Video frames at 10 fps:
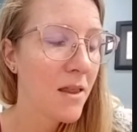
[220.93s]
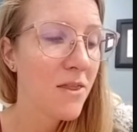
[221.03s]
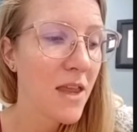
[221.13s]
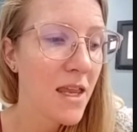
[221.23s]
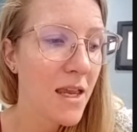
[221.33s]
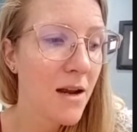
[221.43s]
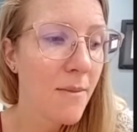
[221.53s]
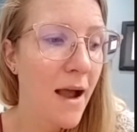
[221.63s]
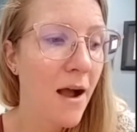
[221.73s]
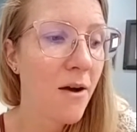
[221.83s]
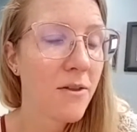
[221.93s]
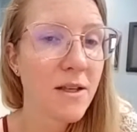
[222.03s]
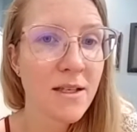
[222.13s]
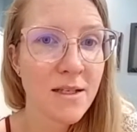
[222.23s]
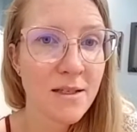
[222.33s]
Thinking about,
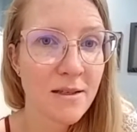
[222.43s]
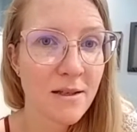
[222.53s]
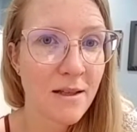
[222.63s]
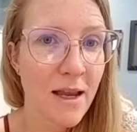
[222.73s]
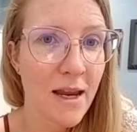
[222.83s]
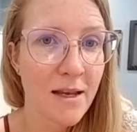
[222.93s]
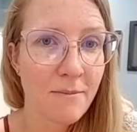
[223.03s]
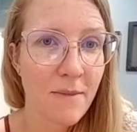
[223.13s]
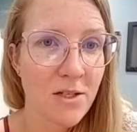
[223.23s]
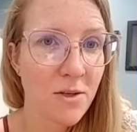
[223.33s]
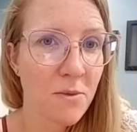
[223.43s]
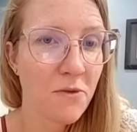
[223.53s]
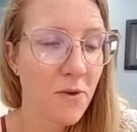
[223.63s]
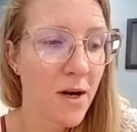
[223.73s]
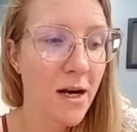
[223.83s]
this is, like I mentioned
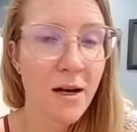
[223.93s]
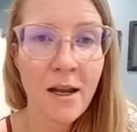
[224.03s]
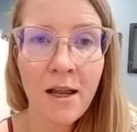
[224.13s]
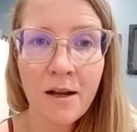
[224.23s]
before,